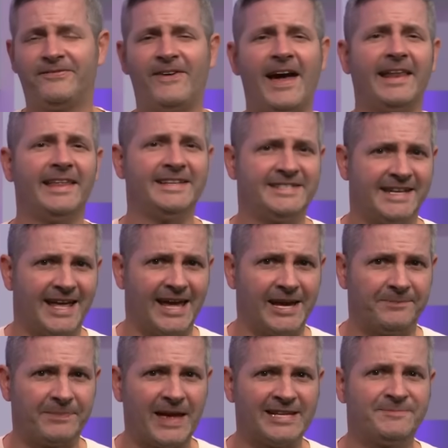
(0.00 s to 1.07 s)
finally
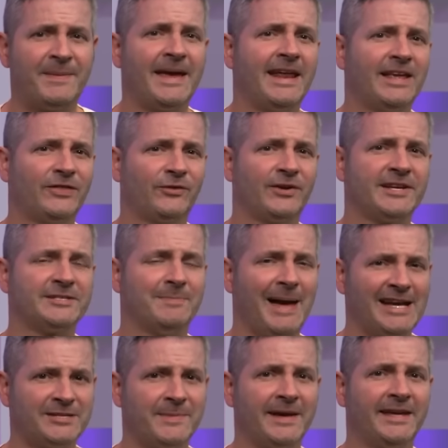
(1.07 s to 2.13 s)
today, as Payday 3's
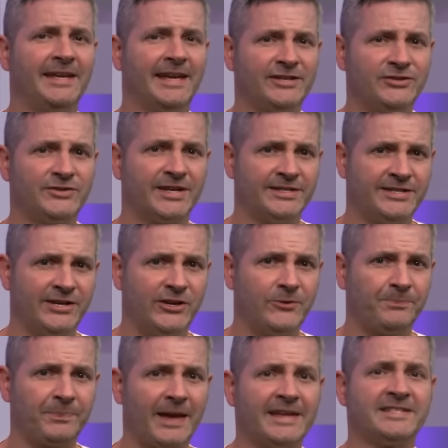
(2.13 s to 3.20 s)
matchmaking issues
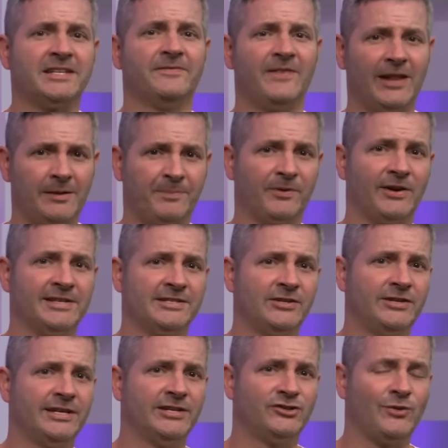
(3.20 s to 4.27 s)
continue, its developer is
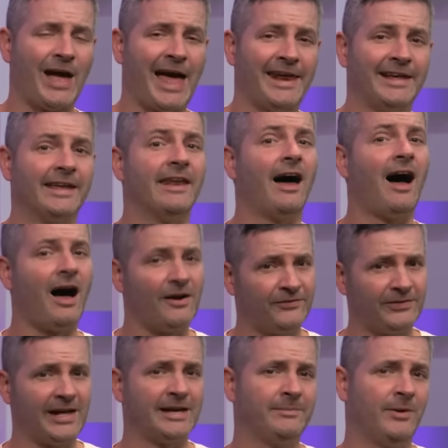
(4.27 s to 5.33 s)
looking into adding an offline